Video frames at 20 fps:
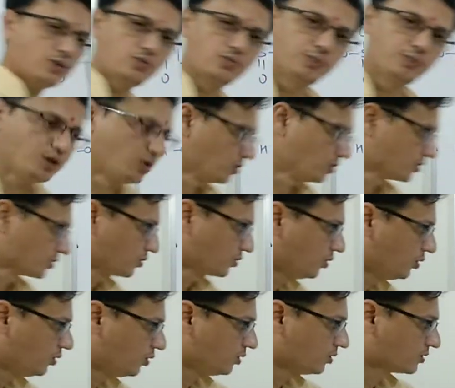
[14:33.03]
because
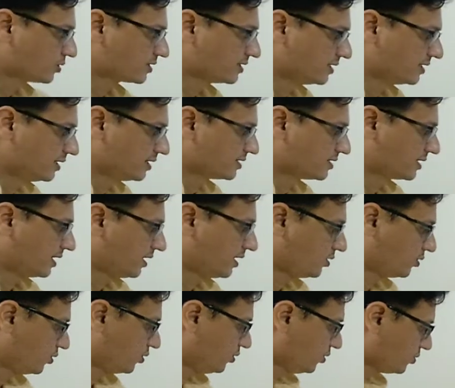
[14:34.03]
all oxygens
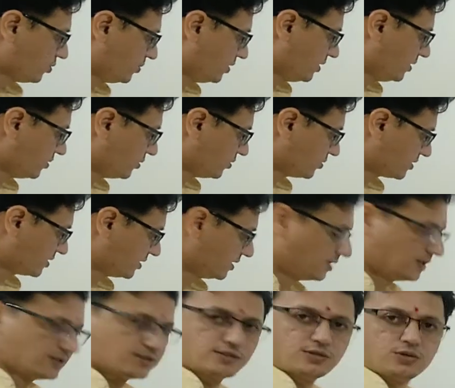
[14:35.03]
are normal
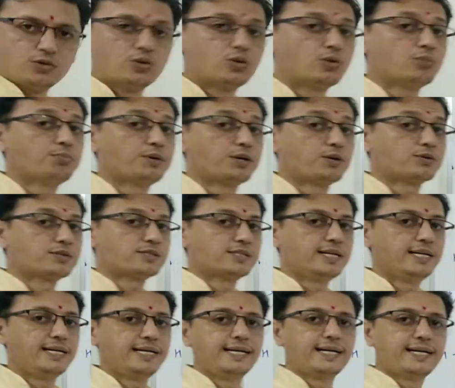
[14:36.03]
oxygens, no
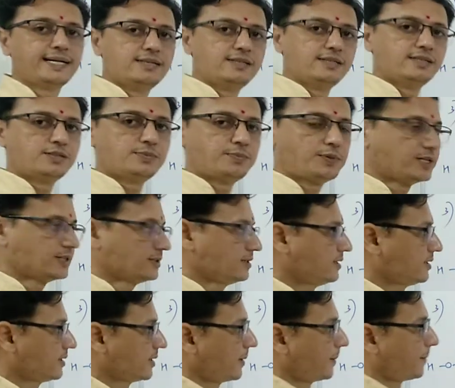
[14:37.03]
peroxy linkage is
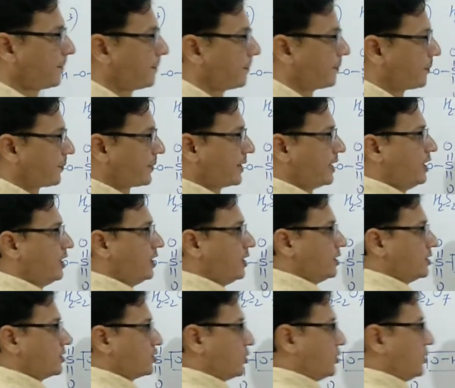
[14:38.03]
present.
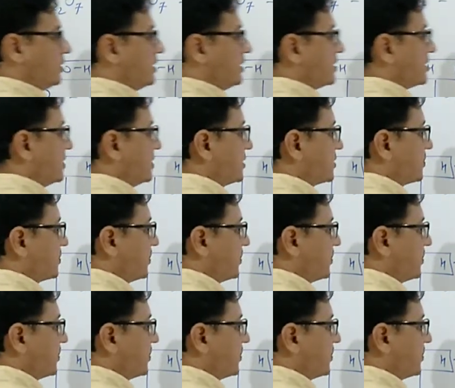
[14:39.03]
So this is